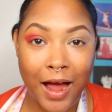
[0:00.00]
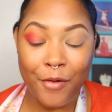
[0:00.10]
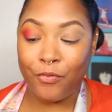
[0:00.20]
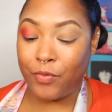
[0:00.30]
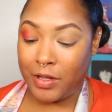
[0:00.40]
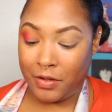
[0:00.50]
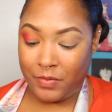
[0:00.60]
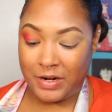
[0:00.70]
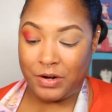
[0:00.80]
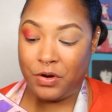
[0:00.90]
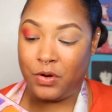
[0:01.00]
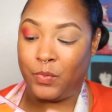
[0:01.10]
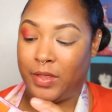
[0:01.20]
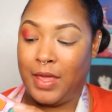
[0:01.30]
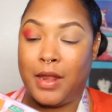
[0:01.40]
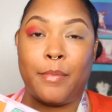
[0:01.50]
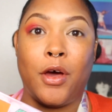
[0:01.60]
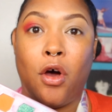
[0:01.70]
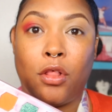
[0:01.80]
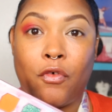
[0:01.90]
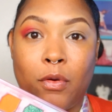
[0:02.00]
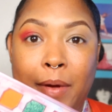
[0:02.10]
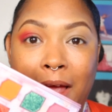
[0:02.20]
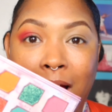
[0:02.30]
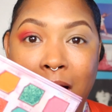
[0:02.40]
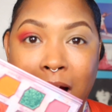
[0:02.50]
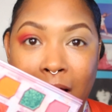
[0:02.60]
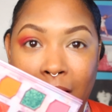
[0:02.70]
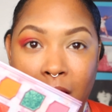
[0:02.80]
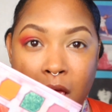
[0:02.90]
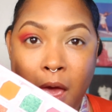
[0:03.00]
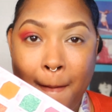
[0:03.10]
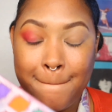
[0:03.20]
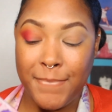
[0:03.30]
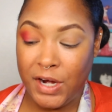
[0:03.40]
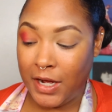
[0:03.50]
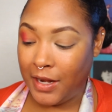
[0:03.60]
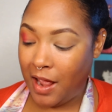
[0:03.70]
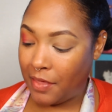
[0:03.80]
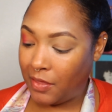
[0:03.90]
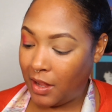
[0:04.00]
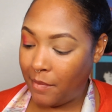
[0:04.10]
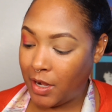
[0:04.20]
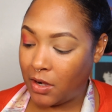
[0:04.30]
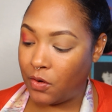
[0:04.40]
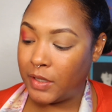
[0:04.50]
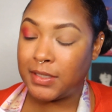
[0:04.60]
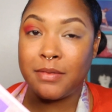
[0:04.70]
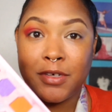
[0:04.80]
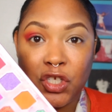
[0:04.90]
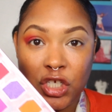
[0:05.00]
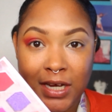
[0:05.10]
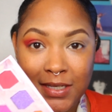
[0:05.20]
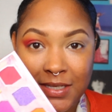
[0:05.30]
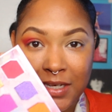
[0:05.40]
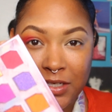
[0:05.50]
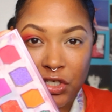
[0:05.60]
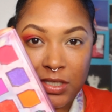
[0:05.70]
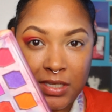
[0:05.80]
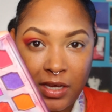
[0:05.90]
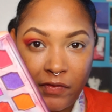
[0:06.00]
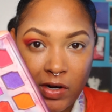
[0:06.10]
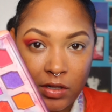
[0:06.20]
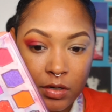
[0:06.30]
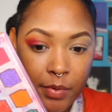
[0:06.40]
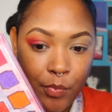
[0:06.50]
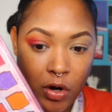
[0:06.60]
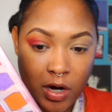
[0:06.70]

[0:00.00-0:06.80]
I really want to go in with Annabelle all over my eye, but I think I'm going to go into Majestic just to give it a little bit more